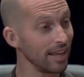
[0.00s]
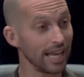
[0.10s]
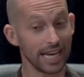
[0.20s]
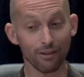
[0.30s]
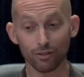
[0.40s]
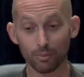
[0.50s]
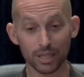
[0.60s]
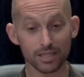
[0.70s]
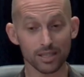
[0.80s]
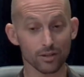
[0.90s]
and every
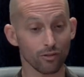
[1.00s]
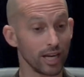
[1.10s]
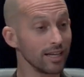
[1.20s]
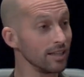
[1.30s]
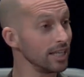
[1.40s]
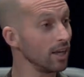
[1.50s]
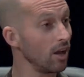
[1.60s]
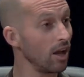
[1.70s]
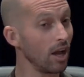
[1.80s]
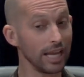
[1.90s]
business, frankly,
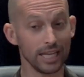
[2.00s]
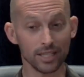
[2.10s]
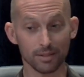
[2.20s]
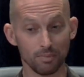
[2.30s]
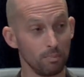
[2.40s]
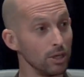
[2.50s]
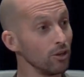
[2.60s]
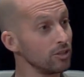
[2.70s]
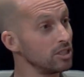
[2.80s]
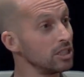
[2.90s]
is
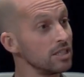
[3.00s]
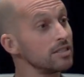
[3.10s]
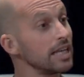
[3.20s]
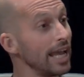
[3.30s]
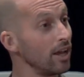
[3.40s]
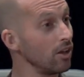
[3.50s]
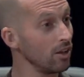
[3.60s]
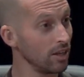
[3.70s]
built to scale